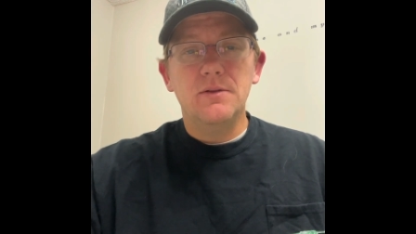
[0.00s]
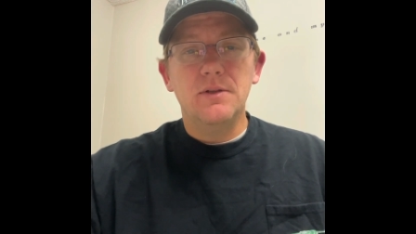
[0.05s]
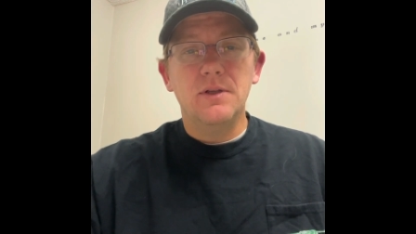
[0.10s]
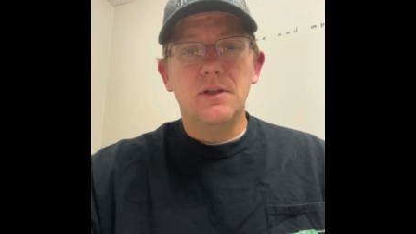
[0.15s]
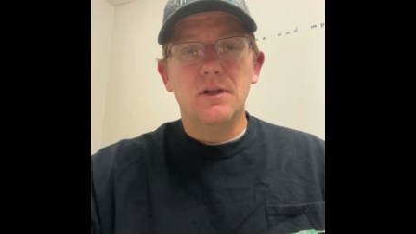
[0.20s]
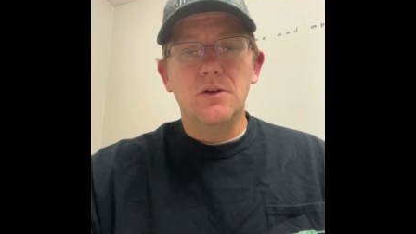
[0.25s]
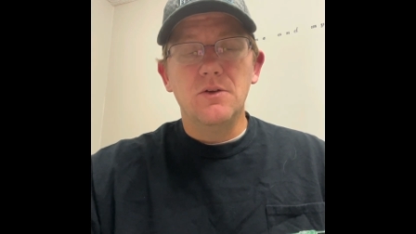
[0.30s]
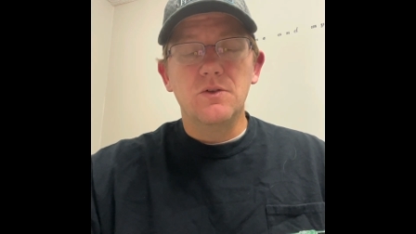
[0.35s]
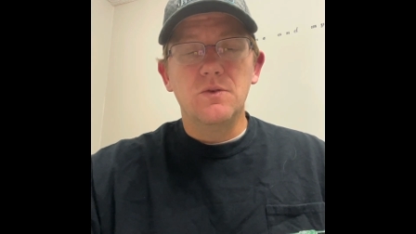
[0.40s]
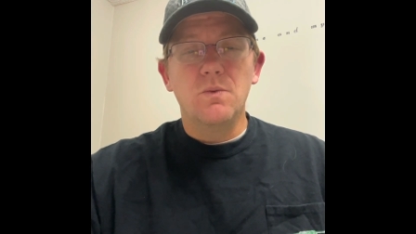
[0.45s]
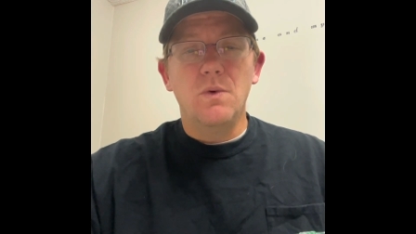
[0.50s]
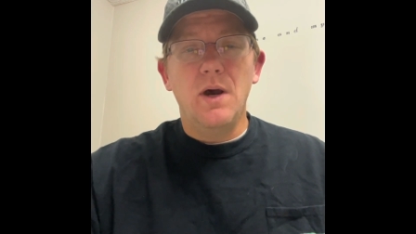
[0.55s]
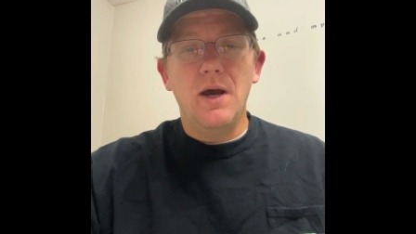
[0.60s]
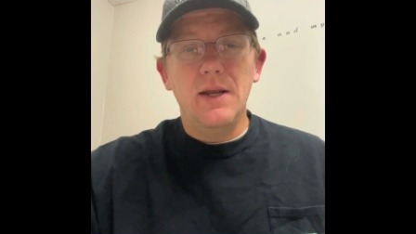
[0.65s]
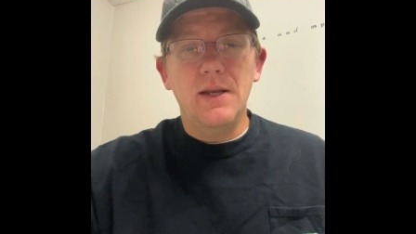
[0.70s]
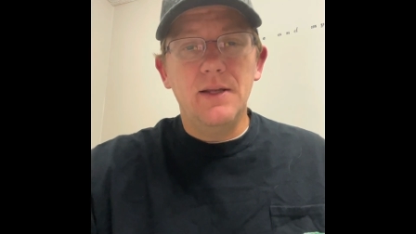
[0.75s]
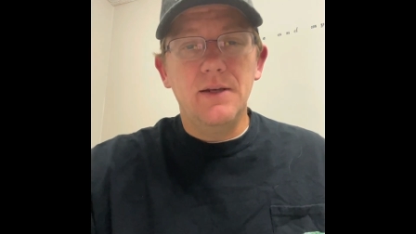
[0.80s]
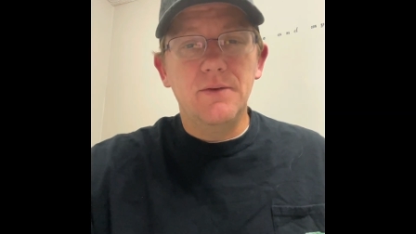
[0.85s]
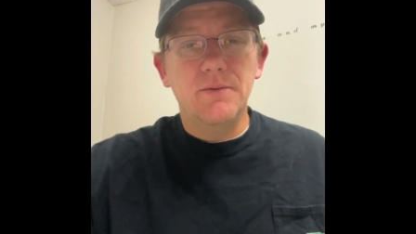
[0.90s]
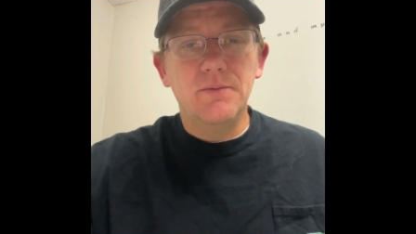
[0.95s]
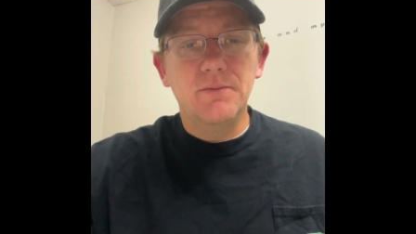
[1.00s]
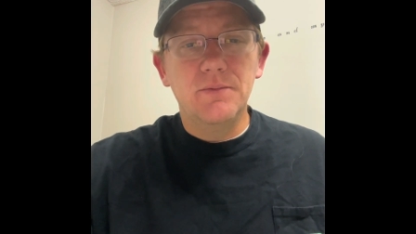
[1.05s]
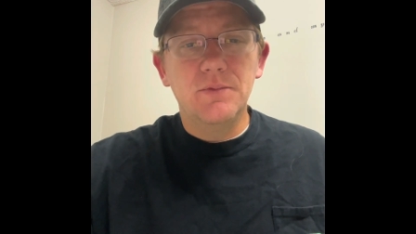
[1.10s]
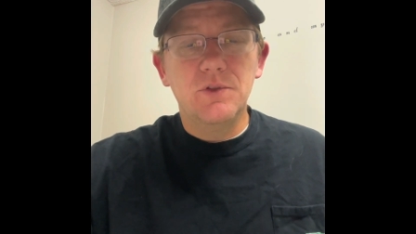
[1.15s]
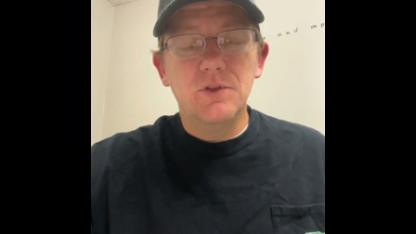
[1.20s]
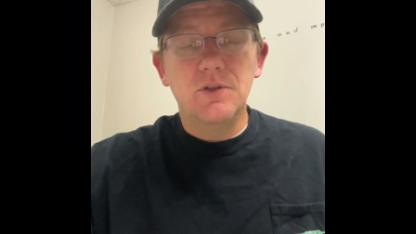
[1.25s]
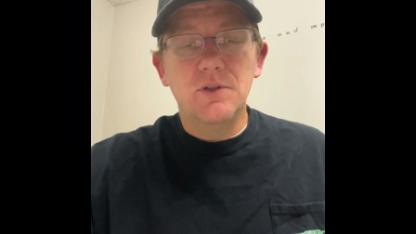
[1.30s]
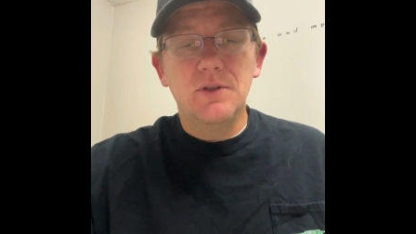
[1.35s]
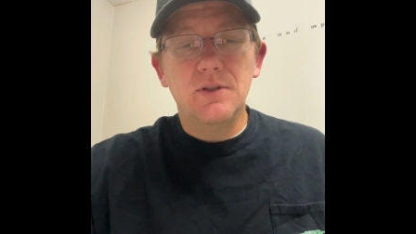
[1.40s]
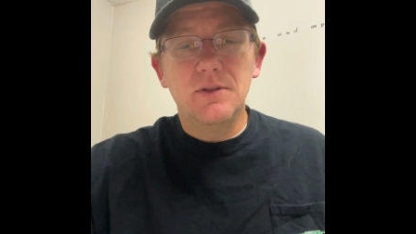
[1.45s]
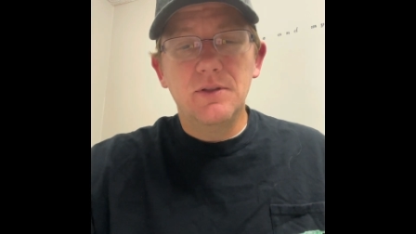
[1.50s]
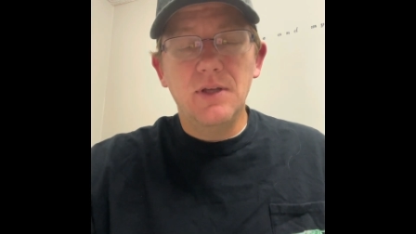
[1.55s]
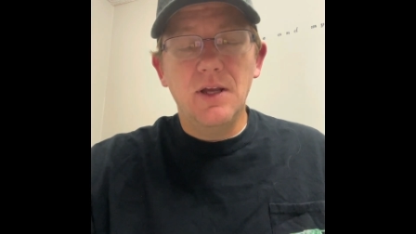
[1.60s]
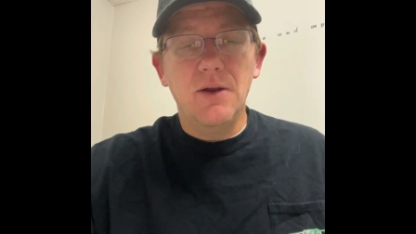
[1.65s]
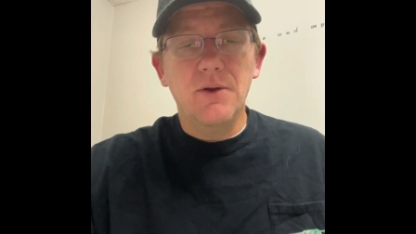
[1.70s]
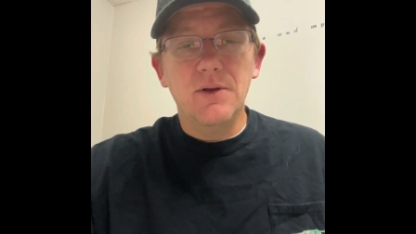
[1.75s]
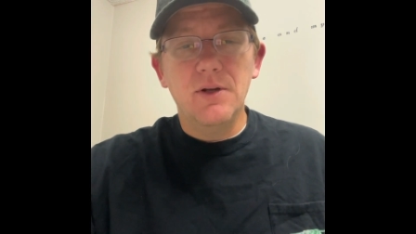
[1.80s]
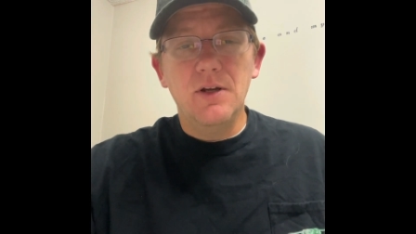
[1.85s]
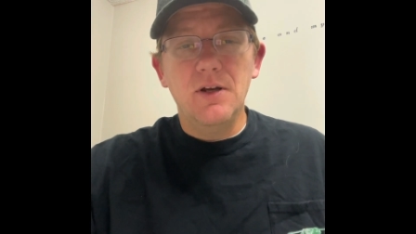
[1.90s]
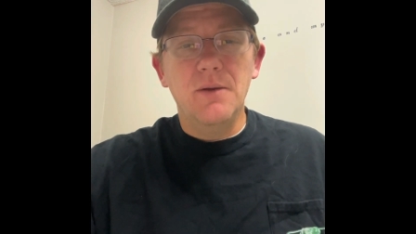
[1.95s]
and those whiting
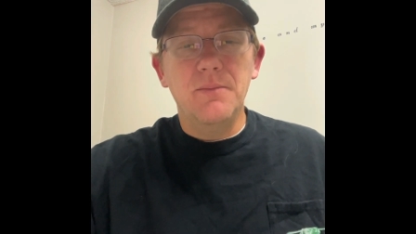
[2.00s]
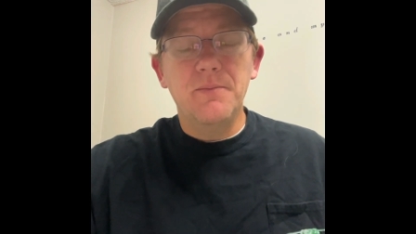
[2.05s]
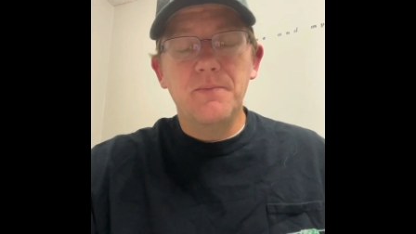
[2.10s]
tear it up.